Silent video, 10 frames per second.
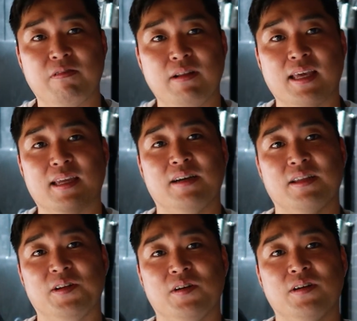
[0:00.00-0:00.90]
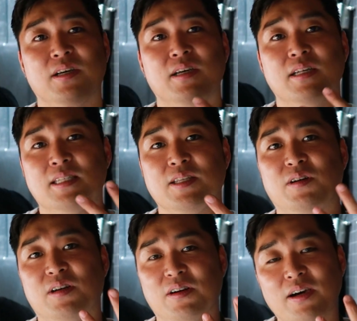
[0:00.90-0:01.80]
like a,
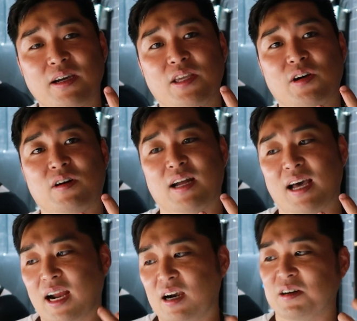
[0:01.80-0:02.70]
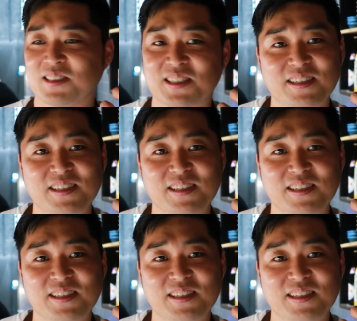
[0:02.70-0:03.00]
your heart.